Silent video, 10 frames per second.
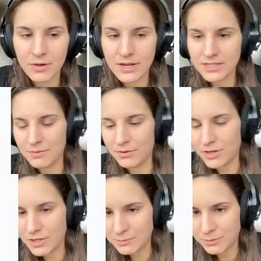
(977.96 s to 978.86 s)
to ask about
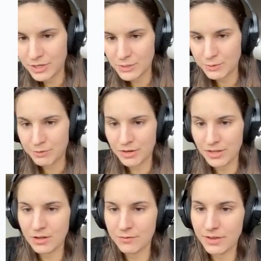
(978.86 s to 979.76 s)
their experience with
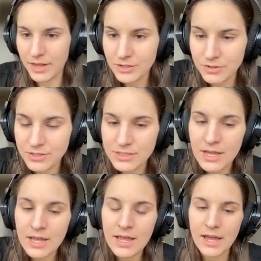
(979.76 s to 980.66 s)
modeling of electrons.
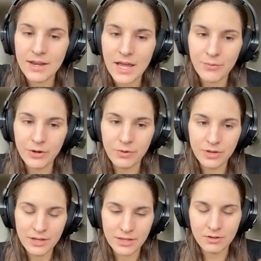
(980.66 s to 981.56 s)
And now we're
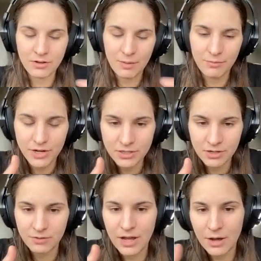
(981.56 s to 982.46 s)
looking at
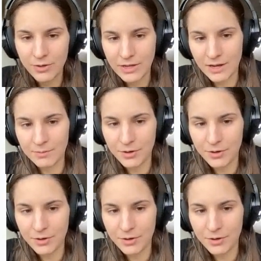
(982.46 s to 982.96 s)
collaboration of how we can